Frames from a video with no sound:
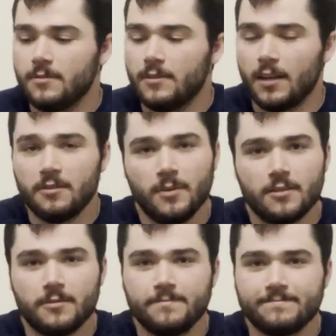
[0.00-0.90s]
Thanks so much.
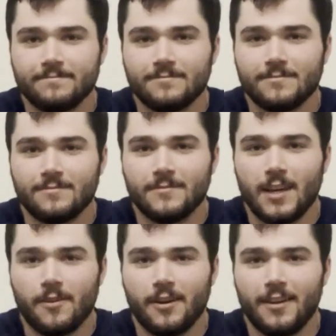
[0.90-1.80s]

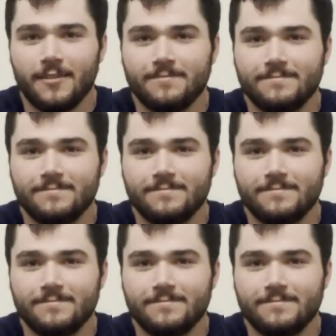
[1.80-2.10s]
Have a great day.